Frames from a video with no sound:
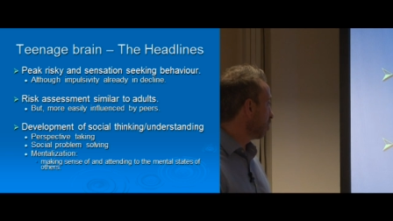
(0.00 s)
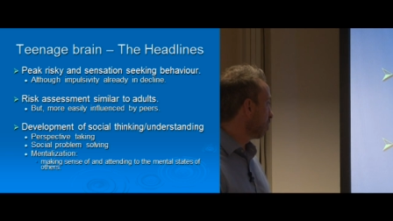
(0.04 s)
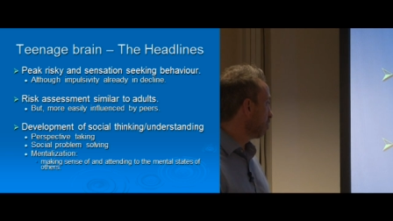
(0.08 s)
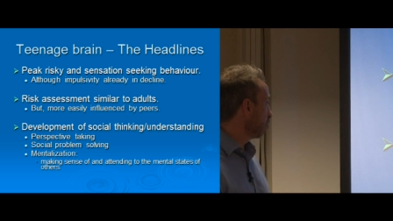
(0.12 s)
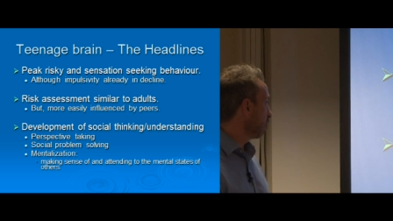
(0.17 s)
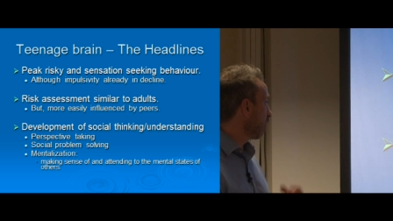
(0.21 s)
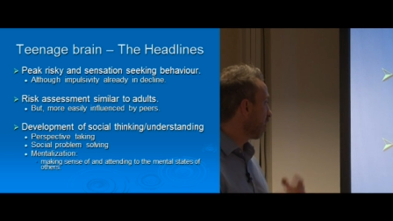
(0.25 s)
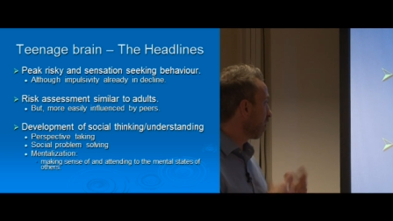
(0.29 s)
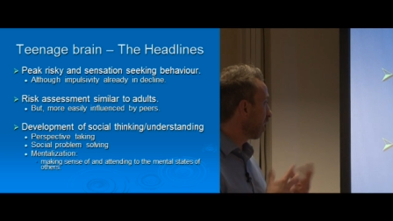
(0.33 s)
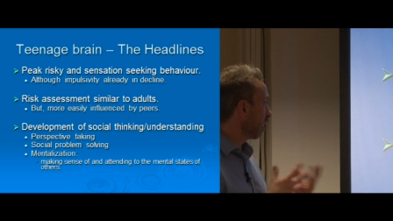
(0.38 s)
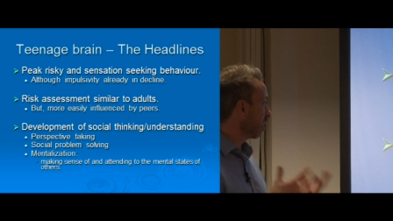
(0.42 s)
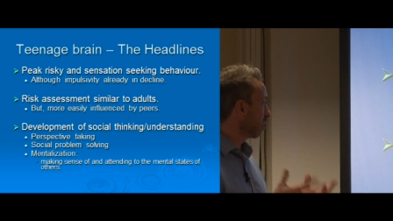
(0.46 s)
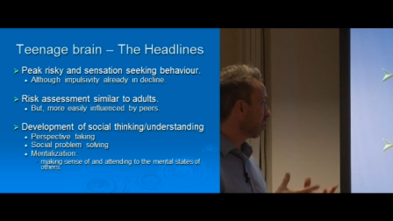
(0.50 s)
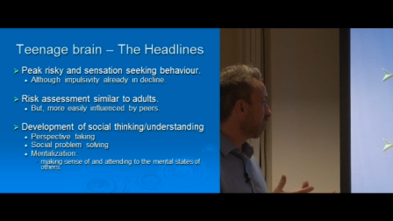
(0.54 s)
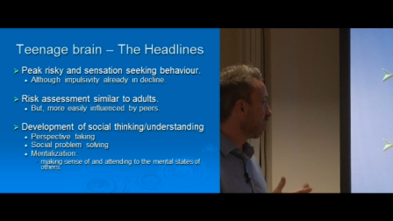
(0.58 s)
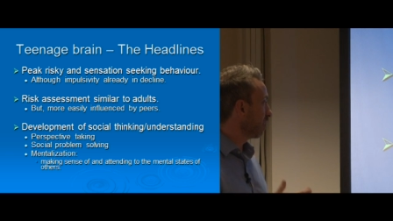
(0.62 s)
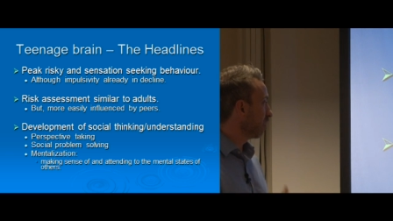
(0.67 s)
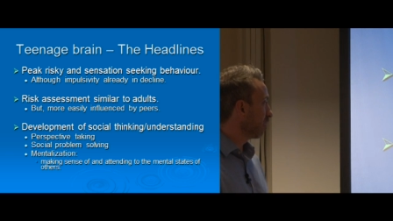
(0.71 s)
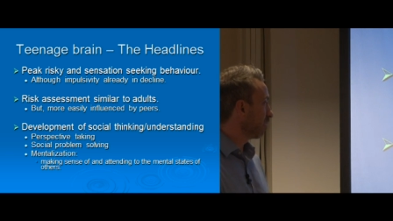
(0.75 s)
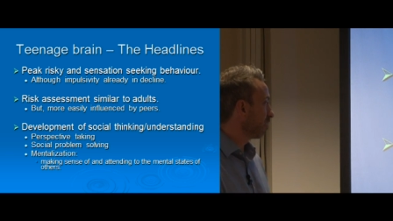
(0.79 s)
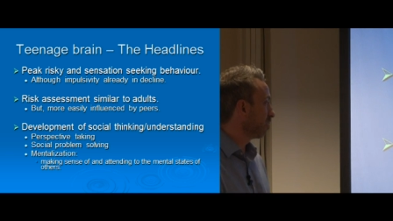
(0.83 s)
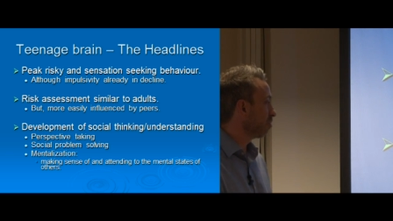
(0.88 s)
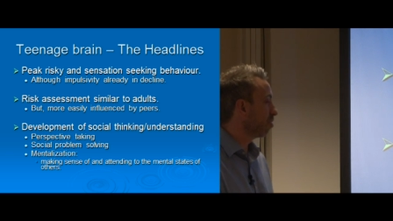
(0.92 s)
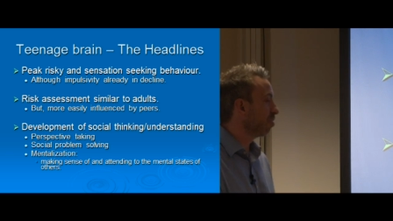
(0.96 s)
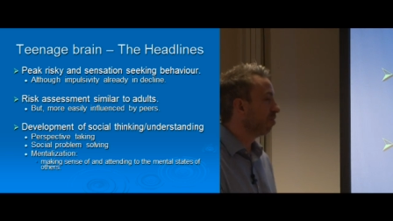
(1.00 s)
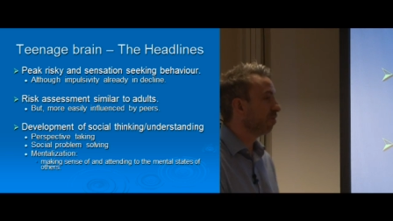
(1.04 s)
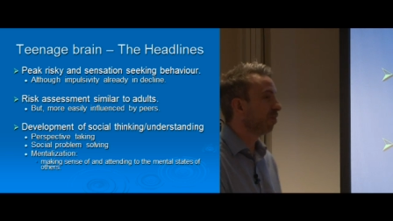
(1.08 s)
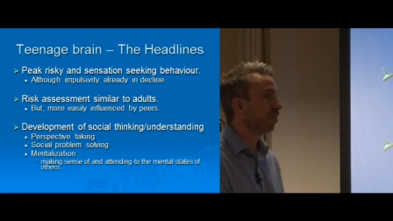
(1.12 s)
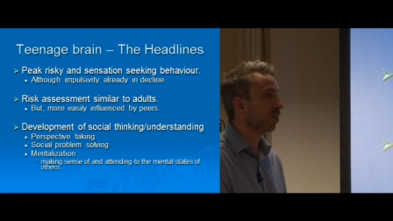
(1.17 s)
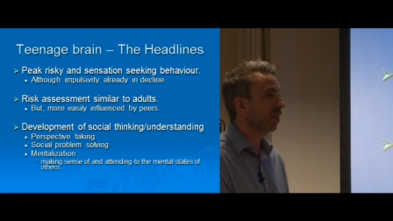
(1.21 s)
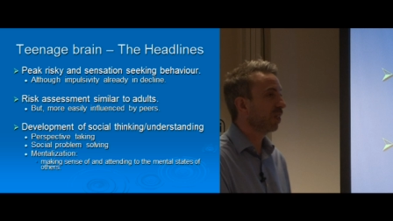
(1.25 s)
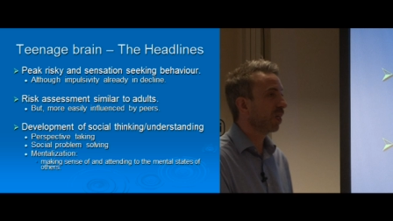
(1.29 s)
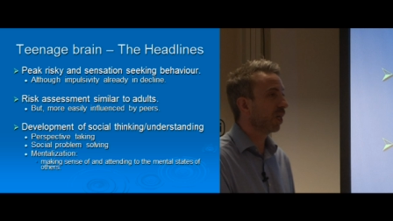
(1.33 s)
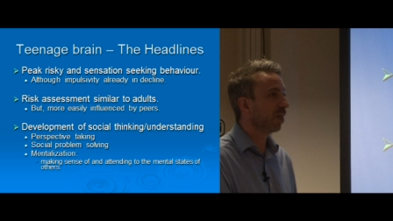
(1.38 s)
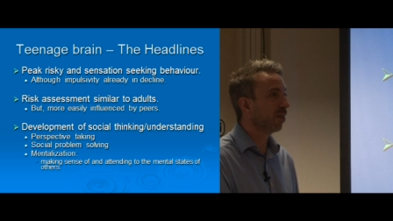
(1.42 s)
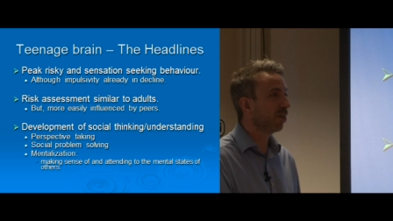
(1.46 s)
making sense of
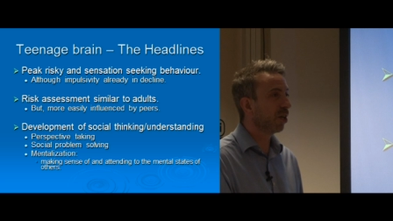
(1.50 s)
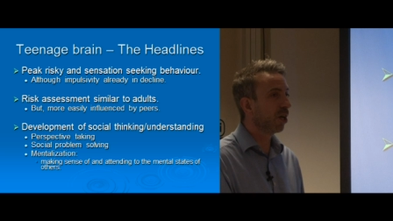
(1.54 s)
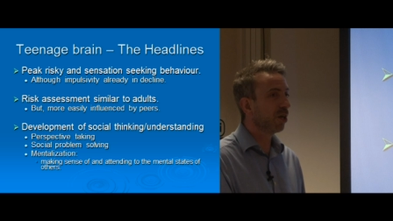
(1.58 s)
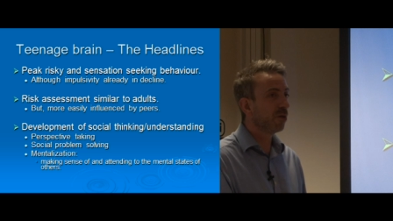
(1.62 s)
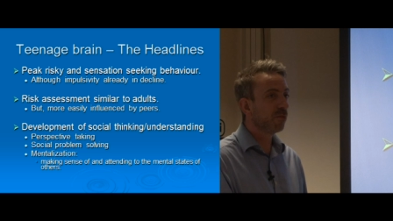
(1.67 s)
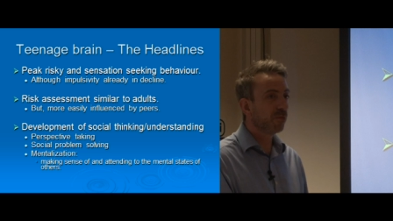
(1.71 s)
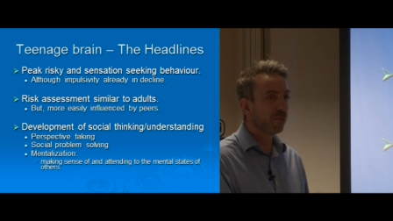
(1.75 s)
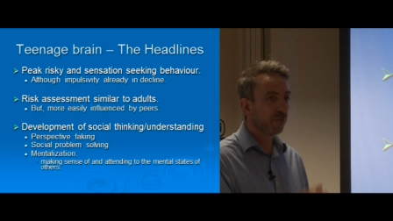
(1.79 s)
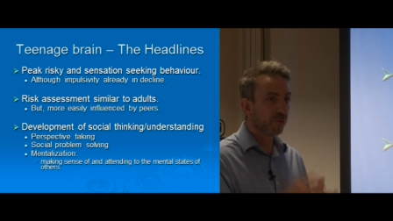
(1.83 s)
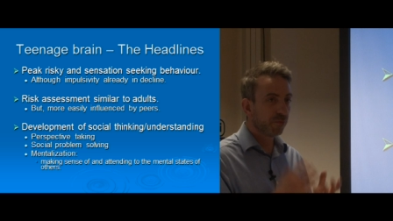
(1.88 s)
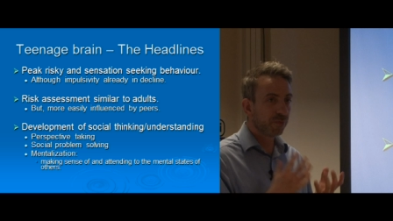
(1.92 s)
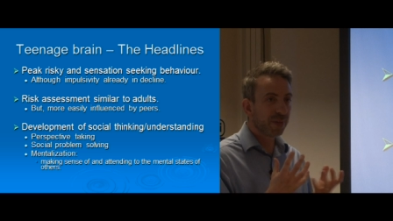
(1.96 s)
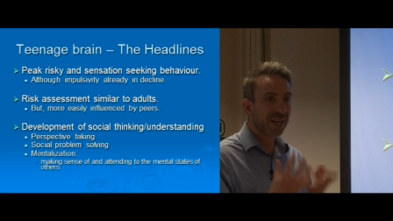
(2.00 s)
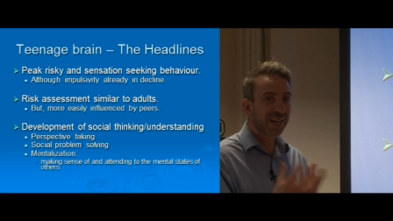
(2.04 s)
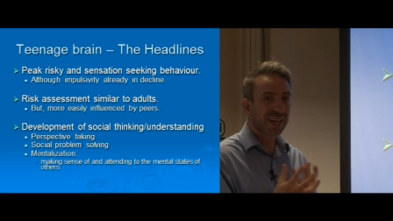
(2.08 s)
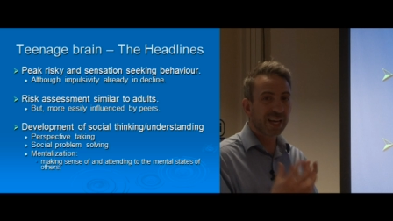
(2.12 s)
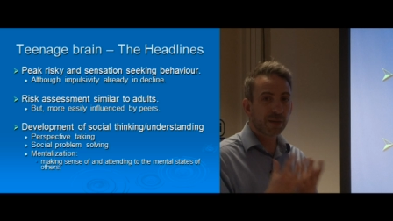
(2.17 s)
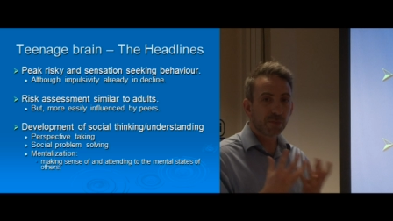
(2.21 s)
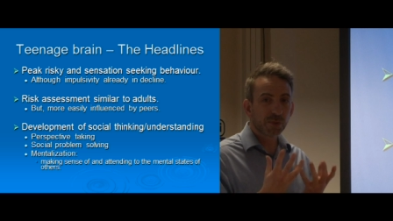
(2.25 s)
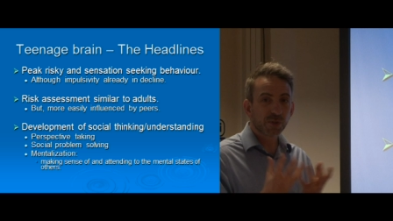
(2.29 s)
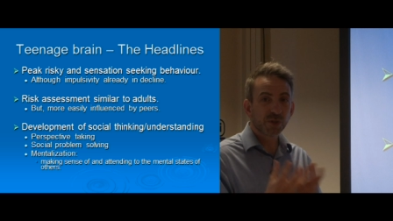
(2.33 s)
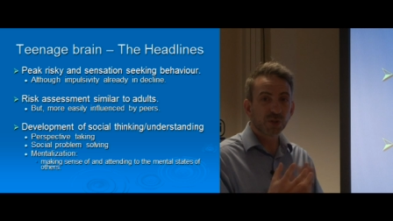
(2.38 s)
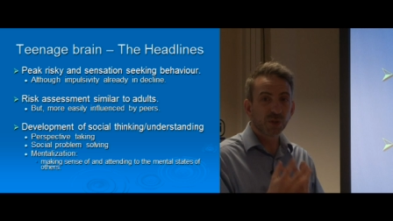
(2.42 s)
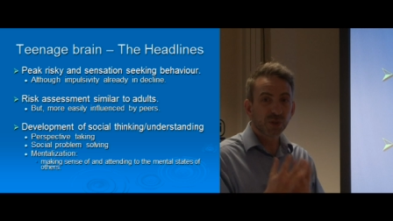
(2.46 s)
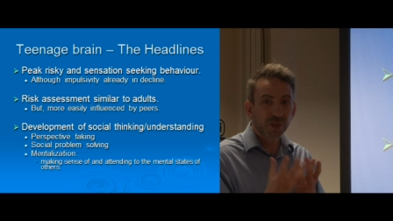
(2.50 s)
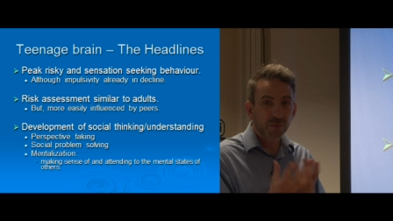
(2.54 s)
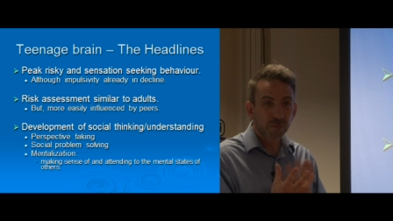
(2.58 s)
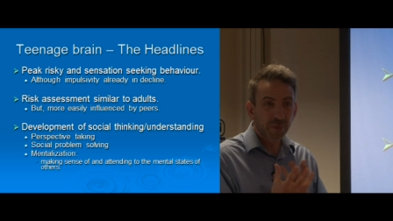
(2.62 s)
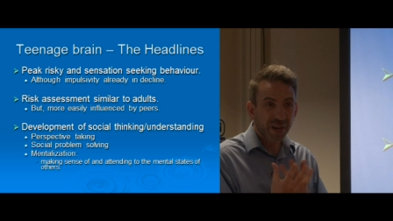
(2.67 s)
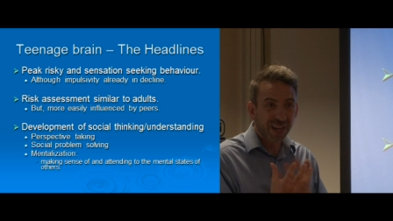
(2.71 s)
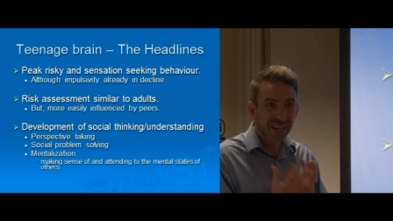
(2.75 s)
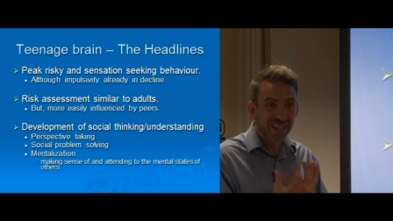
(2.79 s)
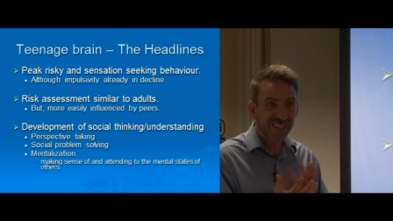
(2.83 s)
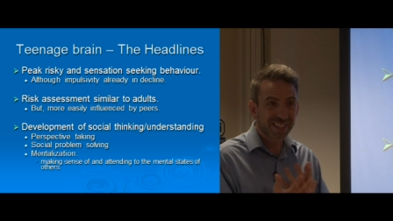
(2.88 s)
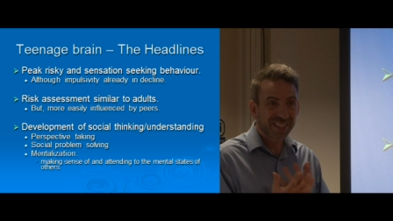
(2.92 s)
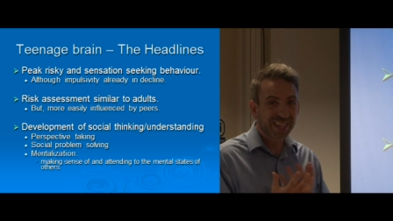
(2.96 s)
and being able to
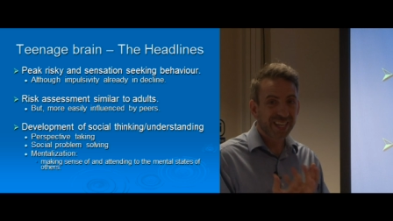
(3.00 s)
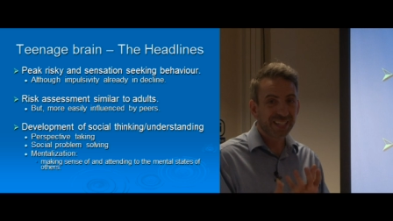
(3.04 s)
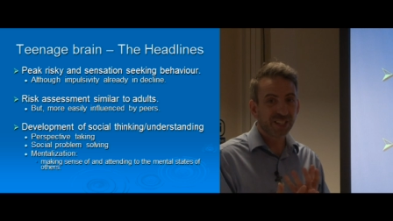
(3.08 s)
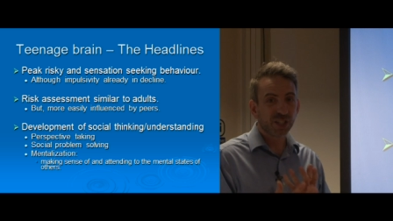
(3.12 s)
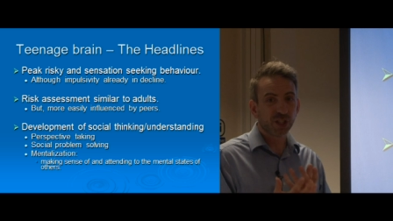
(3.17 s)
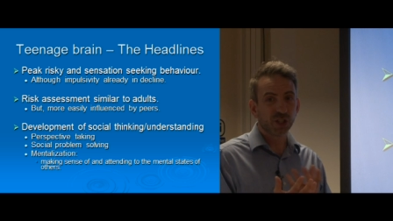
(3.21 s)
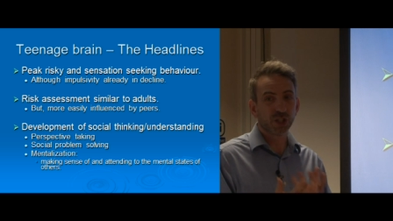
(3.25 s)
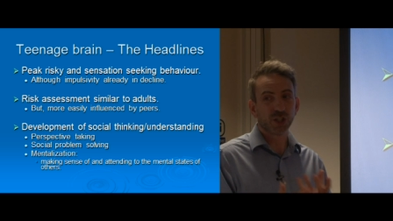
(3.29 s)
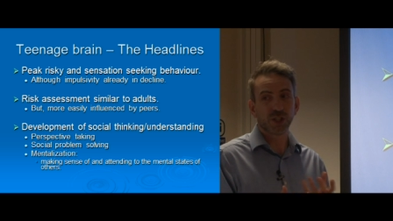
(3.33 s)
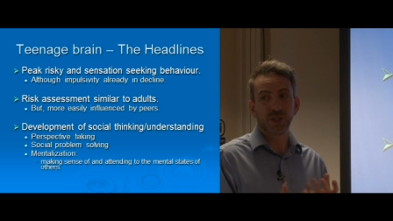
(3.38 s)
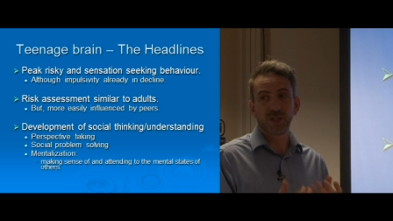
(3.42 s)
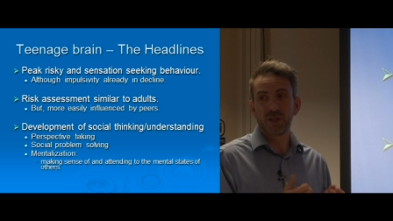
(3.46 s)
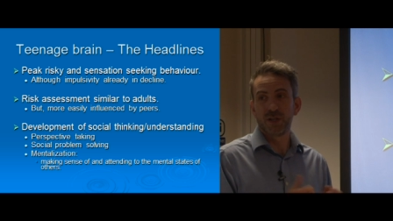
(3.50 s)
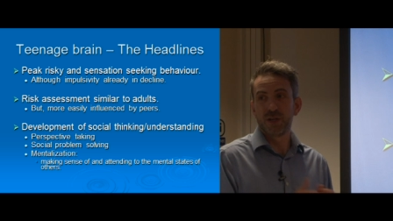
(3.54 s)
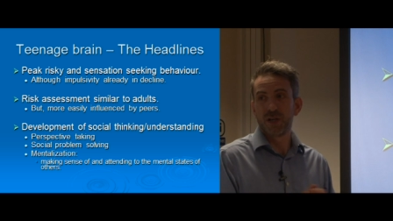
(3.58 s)
pay attention